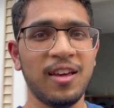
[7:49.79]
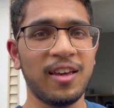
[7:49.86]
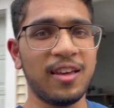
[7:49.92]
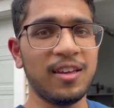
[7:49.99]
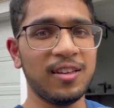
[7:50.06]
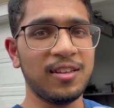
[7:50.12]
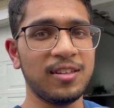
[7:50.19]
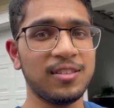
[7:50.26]

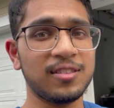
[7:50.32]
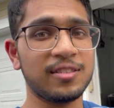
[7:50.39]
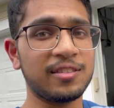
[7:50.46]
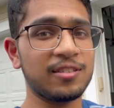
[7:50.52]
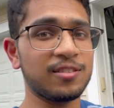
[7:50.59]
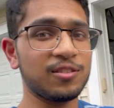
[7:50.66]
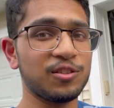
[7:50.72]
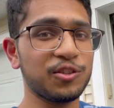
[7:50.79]

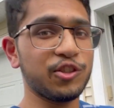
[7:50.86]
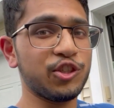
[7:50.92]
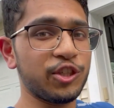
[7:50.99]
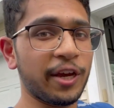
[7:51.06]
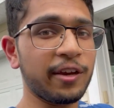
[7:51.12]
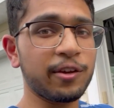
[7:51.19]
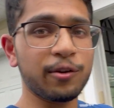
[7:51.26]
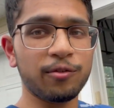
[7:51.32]
is
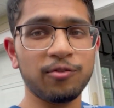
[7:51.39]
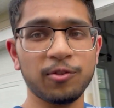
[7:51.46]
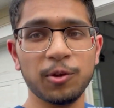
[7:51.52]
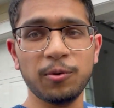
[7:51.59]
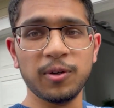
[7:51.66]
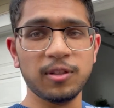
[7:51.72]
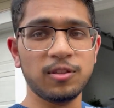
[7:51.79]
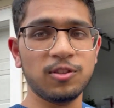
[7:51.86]
check your
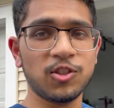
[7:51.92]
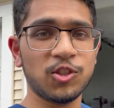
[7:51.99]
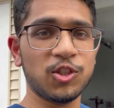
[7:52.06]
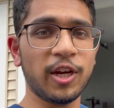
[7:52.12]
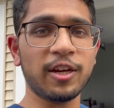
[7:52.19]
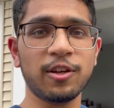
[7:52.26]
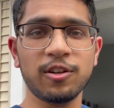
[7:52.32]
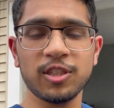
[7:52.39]
fluids,
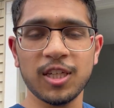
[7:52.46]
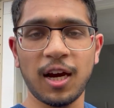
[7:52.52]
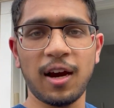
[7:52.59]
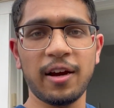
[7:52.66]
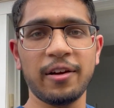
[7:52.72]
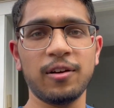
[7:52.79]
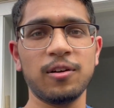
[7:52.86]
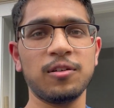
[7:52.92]
check your
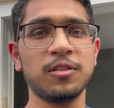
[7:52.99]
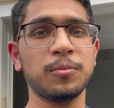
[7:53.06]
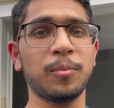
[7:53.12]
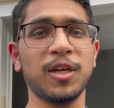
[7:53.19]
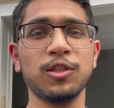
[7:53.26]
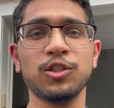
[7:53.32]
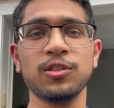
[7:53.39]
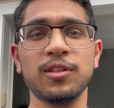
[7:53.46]
tires,
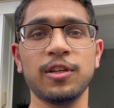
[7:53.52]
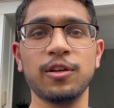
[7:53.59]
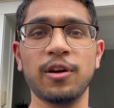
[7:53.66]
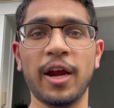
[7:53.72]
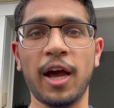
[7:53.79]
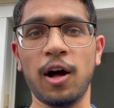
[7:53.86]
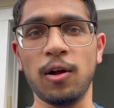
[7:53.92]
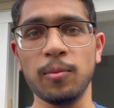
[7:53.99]
make sure that your
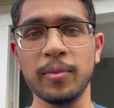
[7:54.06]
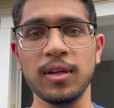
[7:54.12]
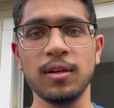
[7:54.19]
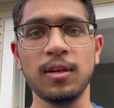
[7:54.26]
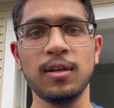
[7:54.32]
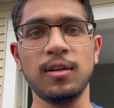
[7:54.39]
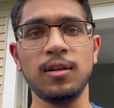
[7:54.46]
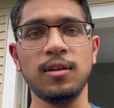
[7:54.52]

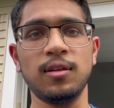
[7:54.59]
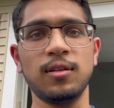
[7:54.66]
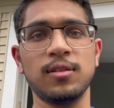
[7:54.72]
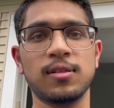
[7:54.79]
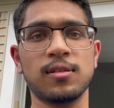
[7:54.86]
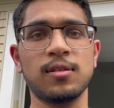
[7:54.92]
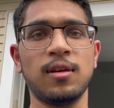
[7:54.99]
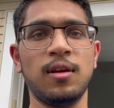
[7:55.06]
helmet
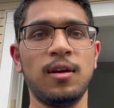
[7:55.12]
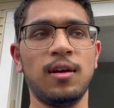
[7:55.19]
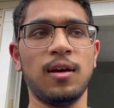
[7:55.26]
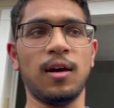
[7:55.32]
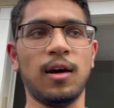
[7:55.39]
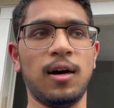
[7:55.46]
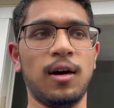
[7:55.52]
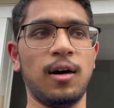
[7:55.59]
is,
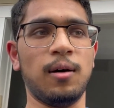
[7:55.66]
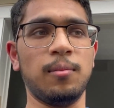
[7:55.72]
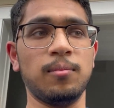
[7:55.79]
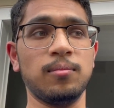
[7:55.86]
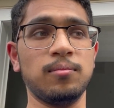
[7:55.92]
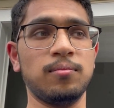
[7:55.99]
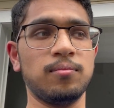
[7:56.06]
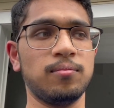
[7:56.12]
you